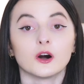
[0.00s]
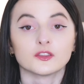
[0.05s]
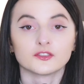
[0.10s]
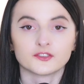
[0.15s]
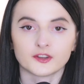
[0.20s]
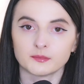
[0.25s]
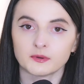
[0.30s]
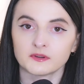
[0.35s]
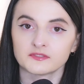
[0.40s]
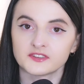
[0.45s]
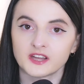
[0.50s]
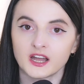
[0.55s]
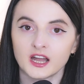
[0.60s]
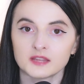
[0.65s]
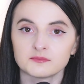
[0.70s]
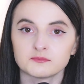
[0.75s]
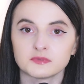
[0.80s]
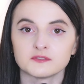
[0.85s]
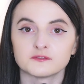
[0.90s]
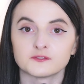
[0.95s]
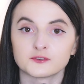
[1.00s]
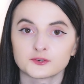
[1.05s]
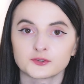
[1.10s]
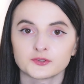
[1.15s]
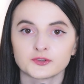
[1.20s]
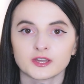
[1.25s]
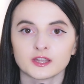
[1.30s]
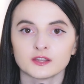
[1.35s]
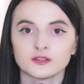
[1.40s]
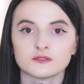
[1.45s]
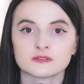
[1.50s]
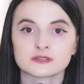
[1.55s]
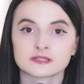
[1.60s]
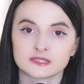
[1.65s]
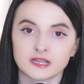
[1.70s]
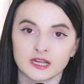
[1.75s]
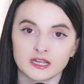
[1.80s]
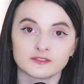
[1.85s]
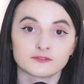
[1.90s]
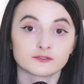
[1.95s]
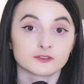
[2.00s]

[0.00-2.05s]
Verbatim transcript: On top of that, before you can use Line